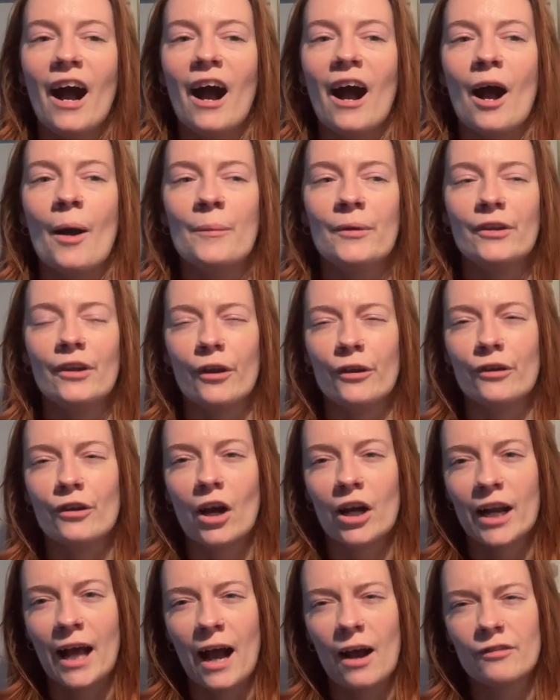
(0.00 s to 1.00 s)
Um, you know, you
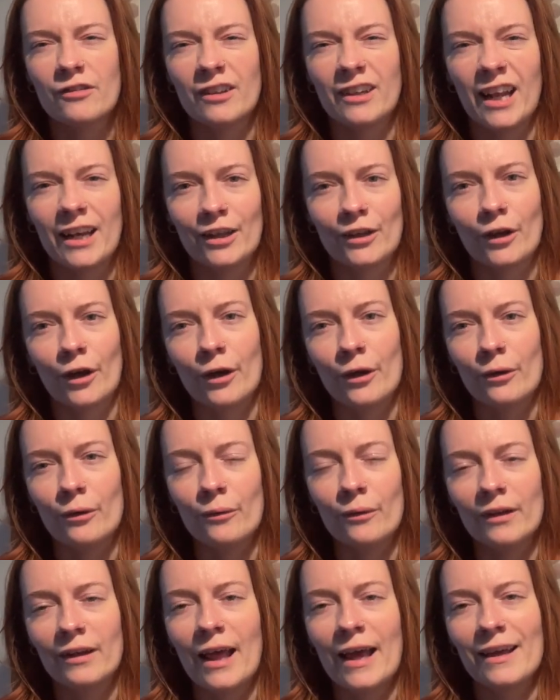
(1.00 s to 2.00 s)
kind of have to let it go,
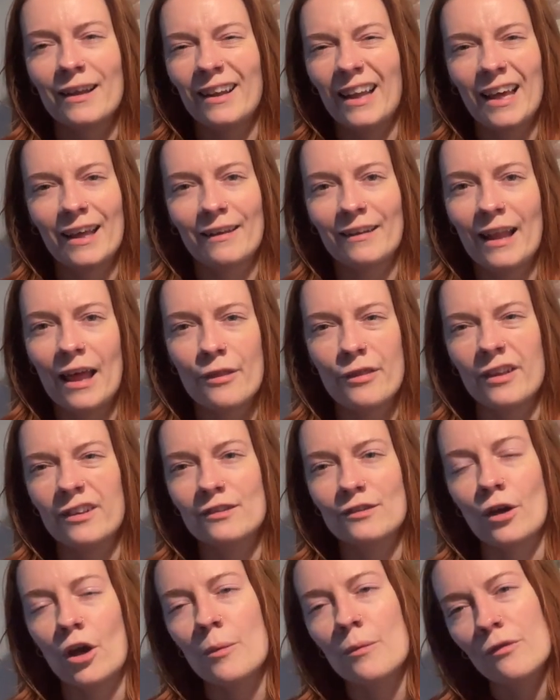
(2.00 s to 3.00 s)
let let let
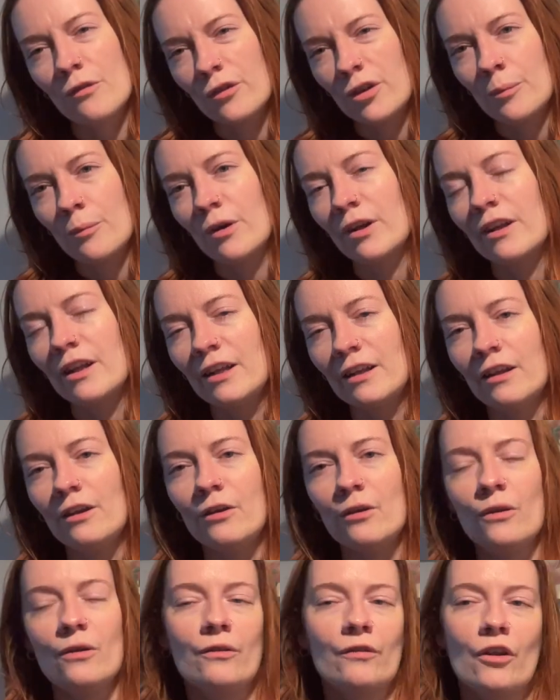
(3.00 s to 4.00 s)
things go before you bring in the
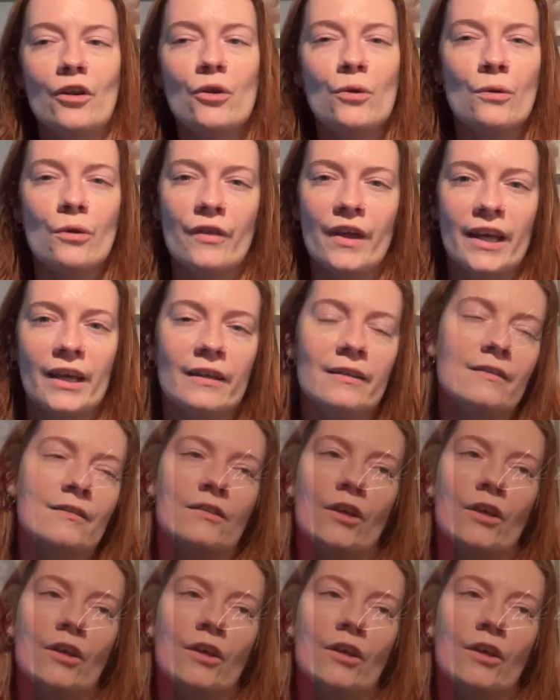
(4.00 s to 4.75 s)
new the new things.